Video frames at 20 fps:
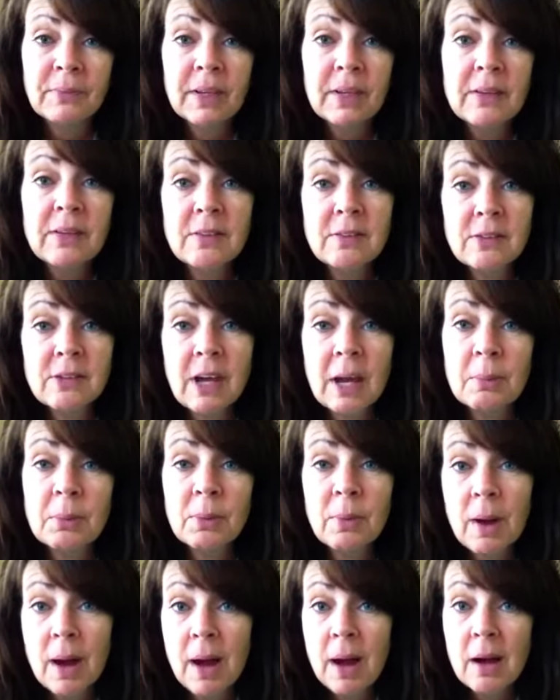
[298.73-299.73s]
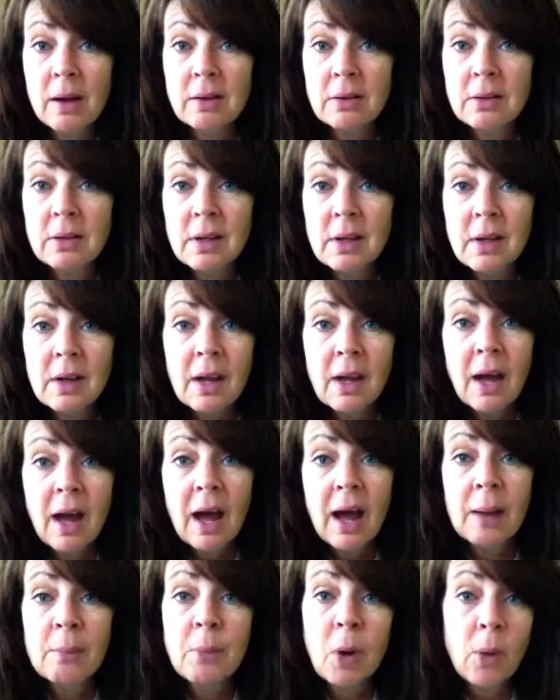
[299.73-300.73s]
This time around,
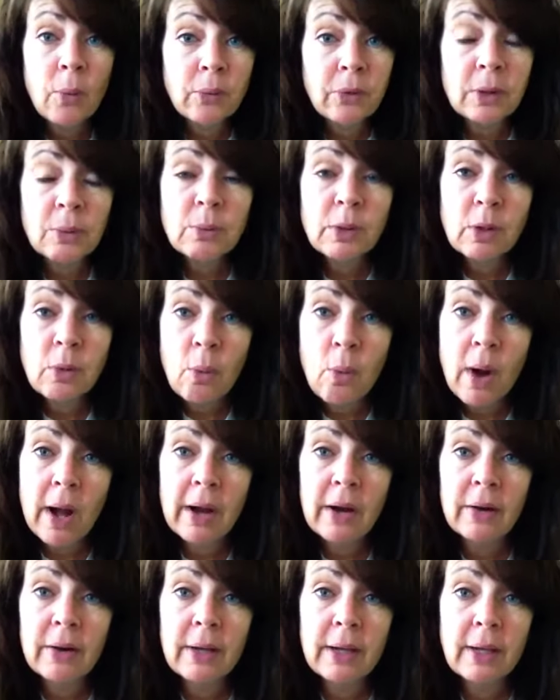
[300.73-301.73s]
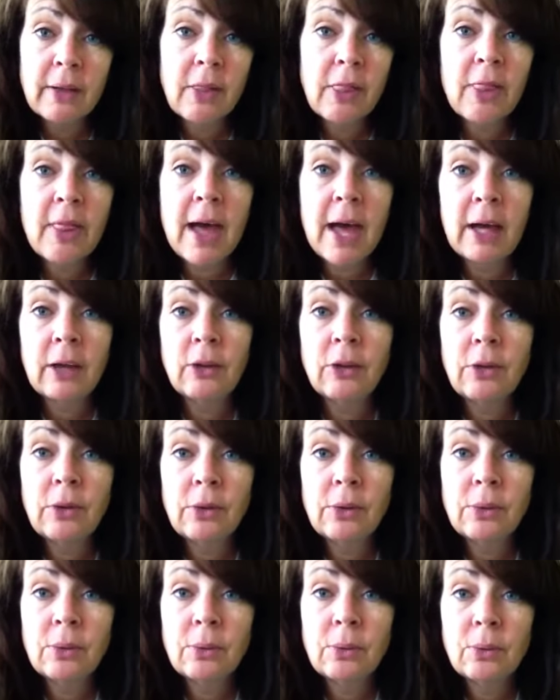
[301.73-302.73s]
I'm only requiring that
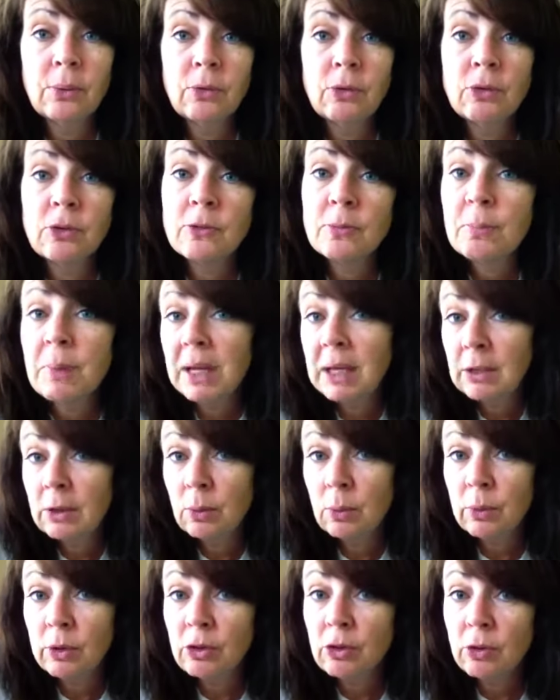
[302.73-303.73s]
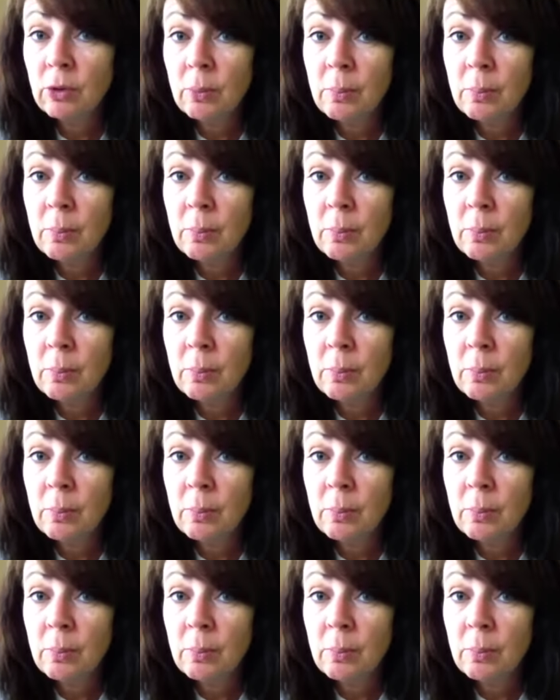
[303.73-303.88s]
you just make an original